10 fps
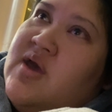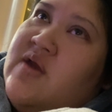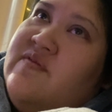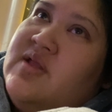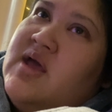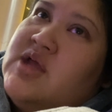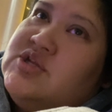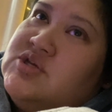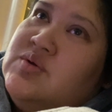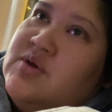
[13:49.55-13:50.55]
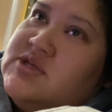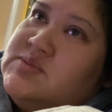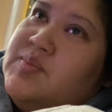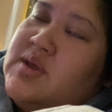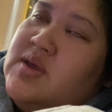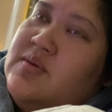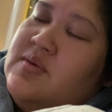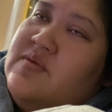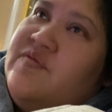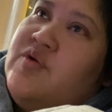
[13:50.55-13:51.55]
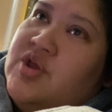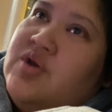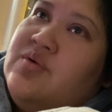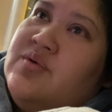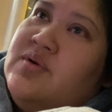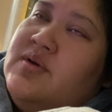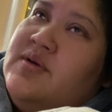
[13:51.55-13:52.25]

Everything I do is for you.